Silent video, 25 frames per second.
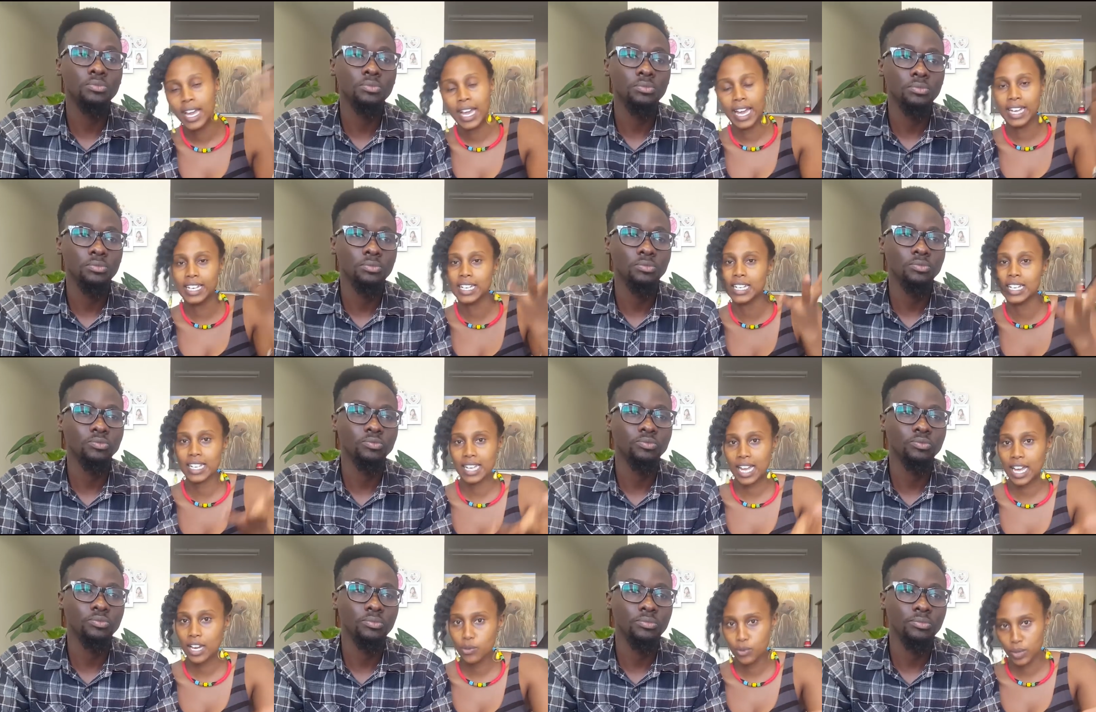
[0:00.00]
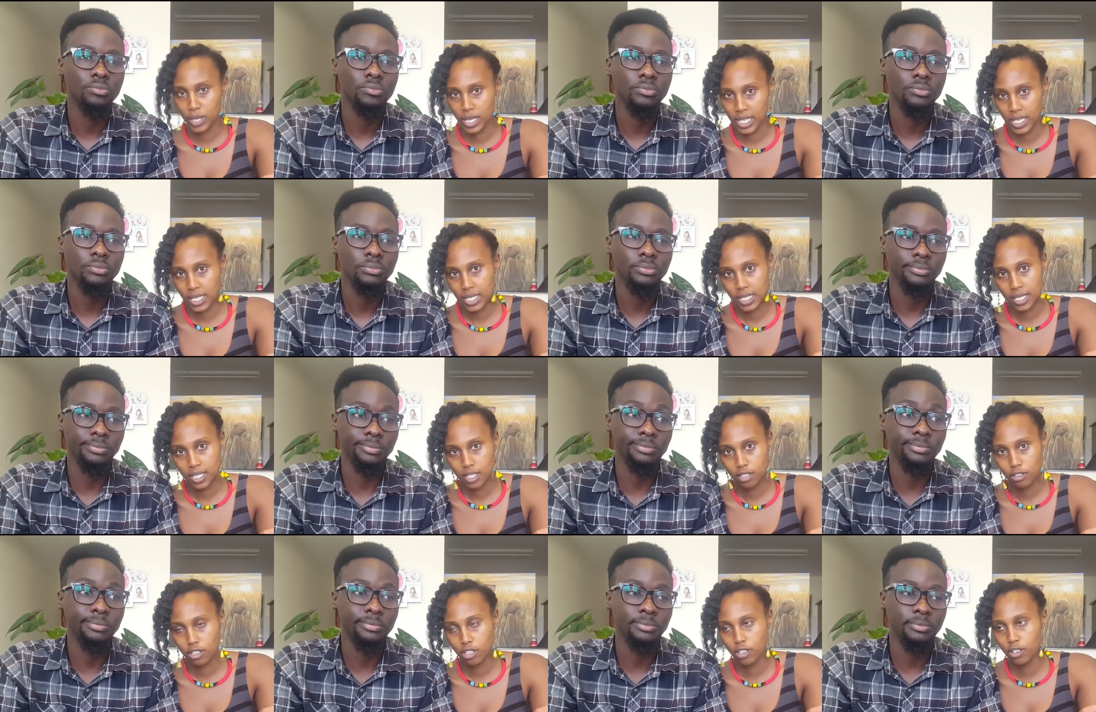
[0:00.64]
Speaker 1: and run with it
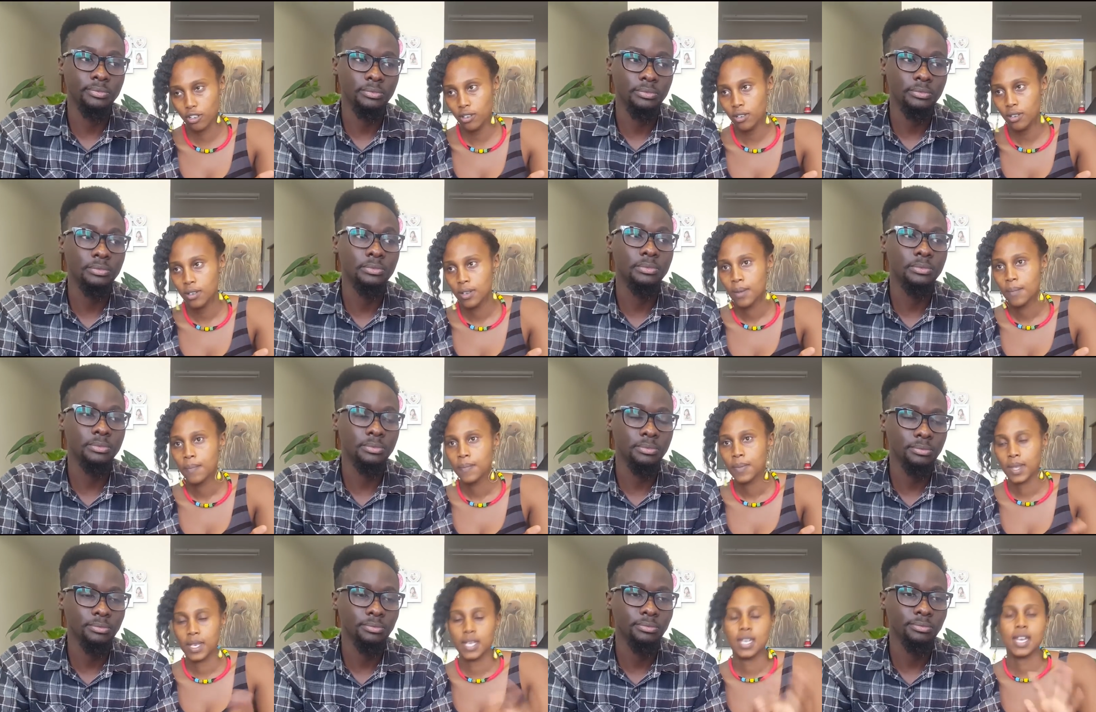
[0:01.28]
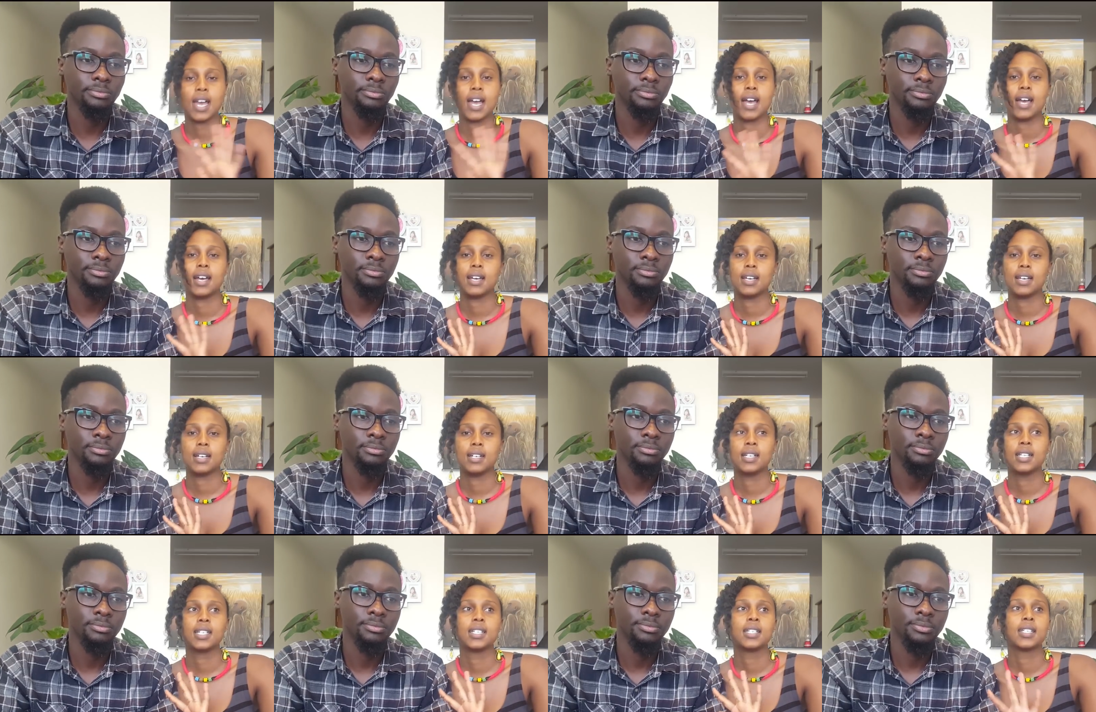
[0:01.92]
you know mm. yeah
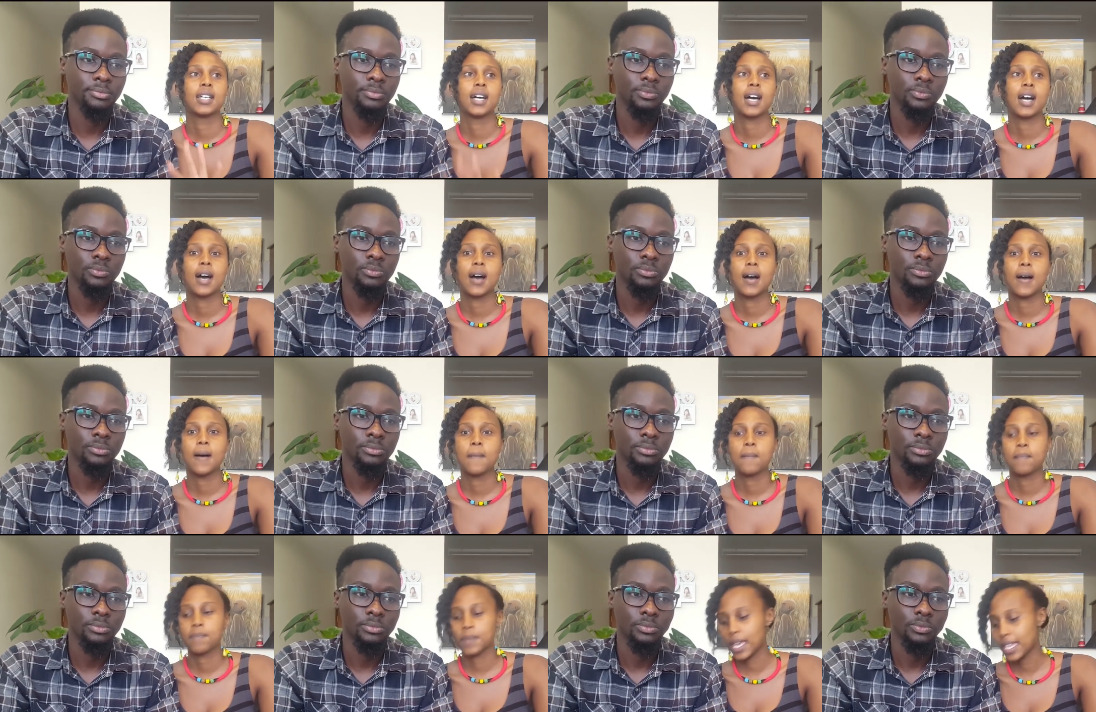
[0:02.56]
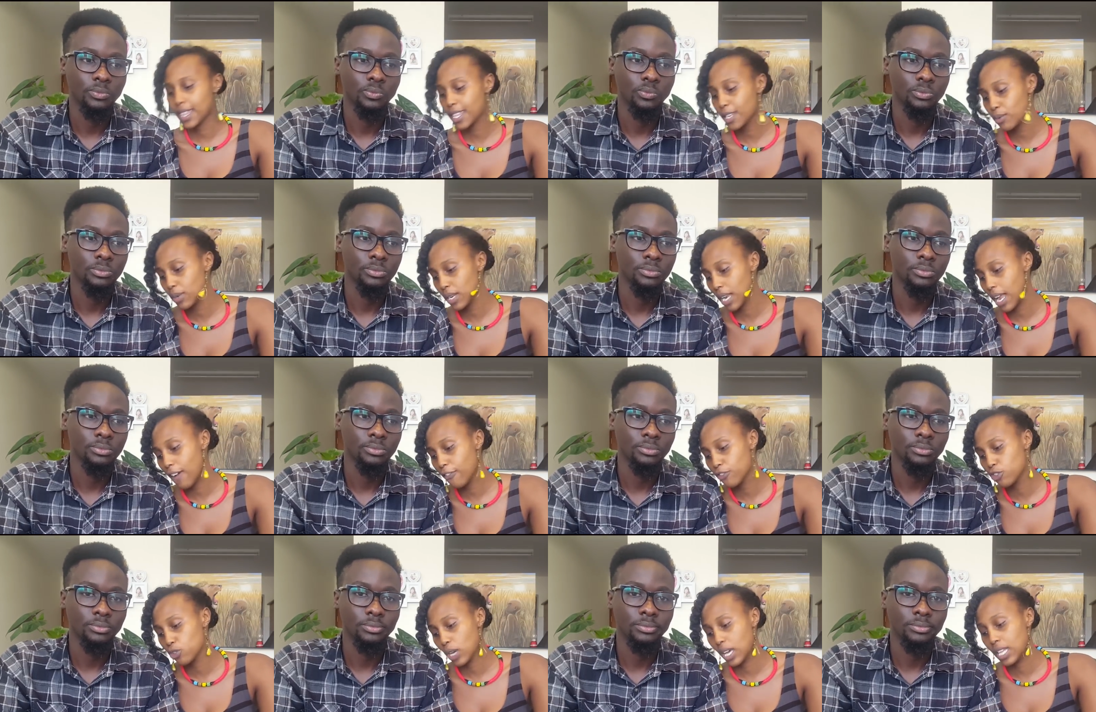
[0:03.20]
and um, i think
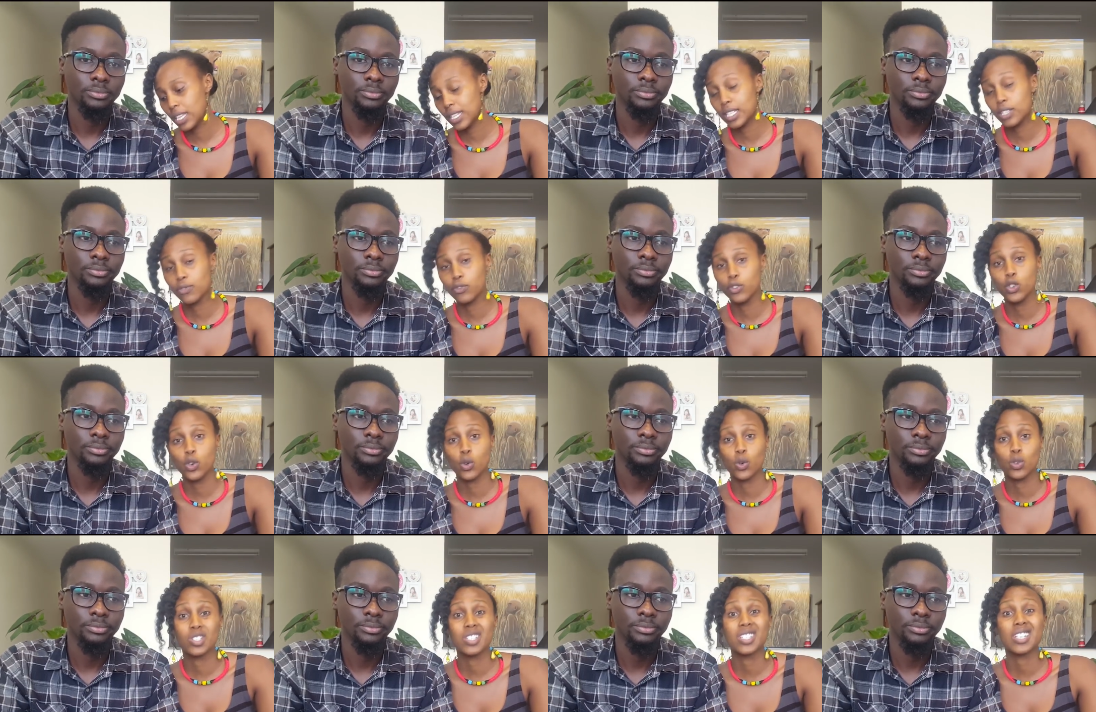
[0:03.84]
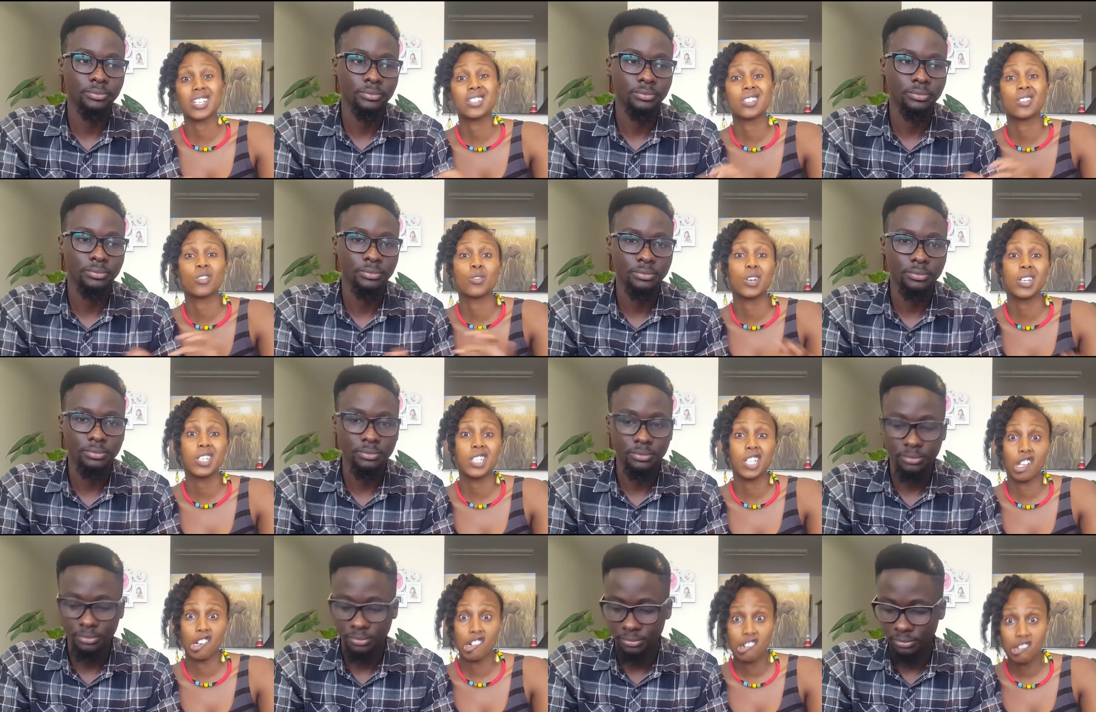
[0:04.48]
we'll have to end this video because it is
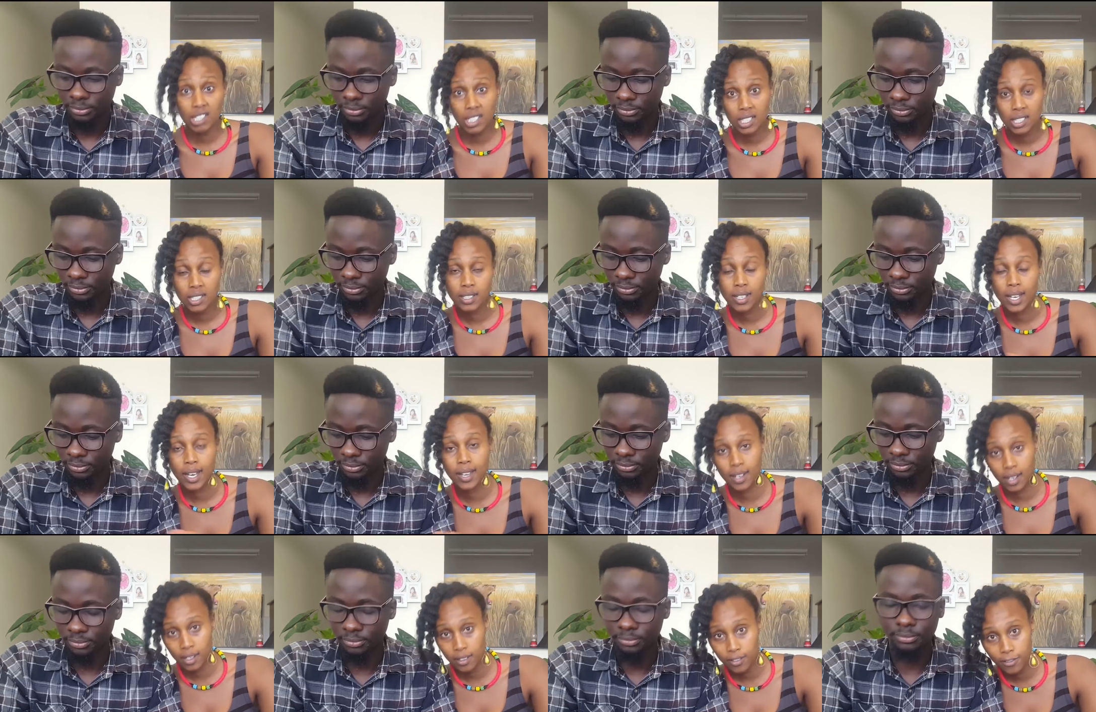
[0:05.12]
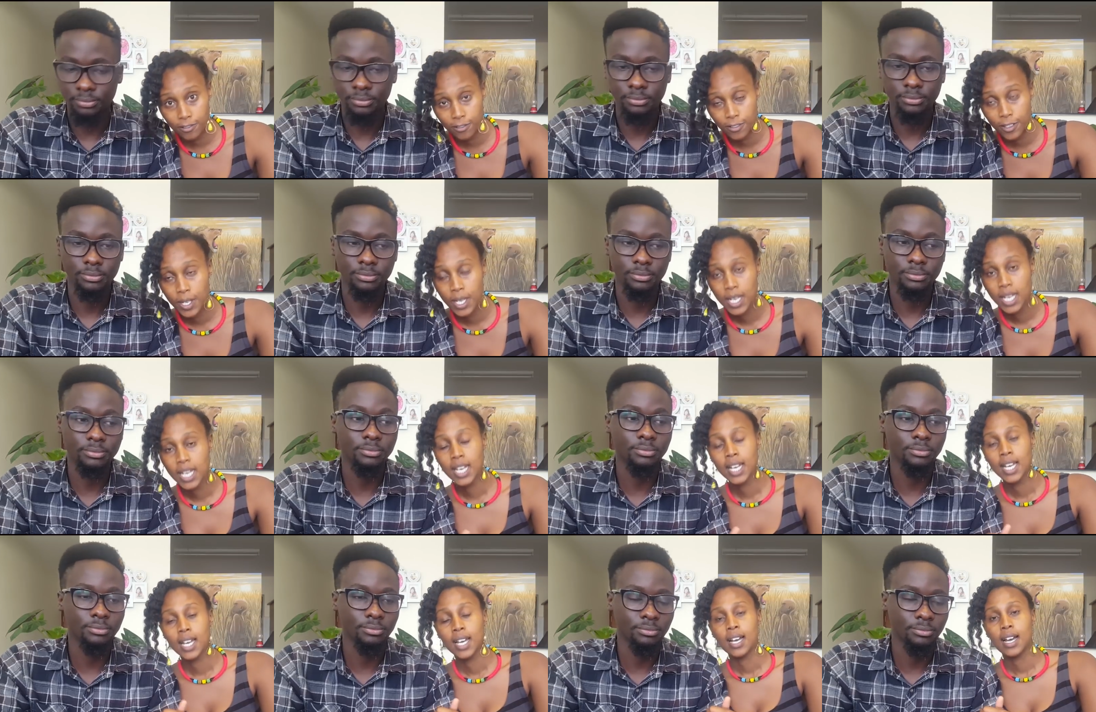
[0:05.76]
already long enough
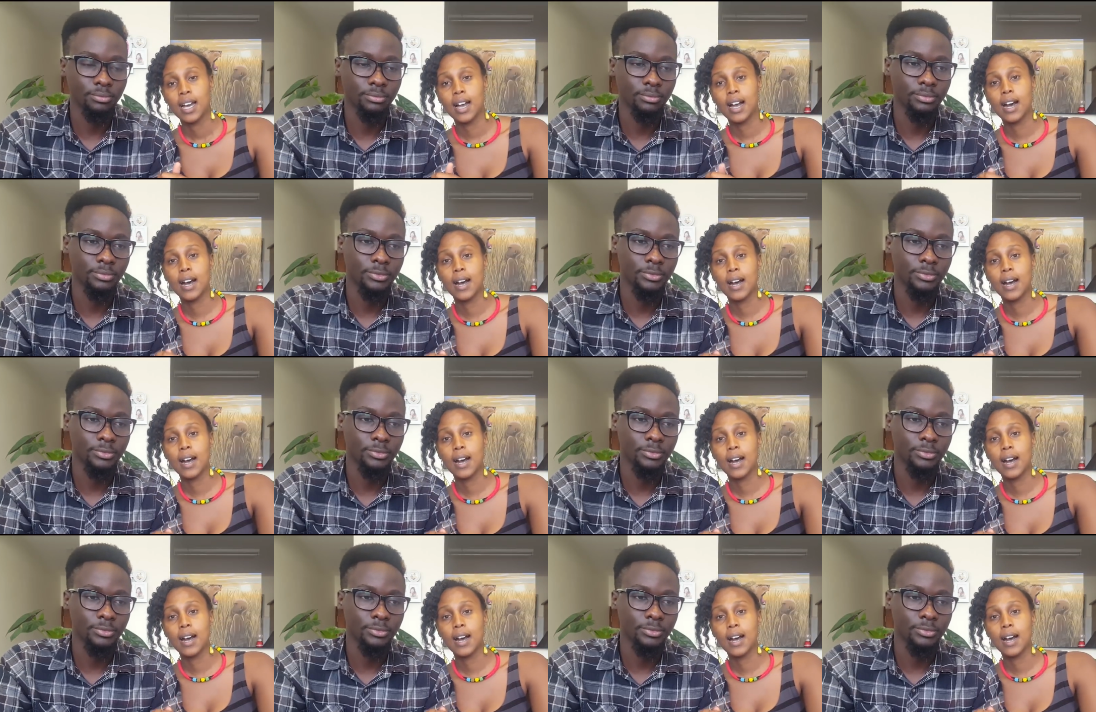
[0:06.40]
mm-hmm.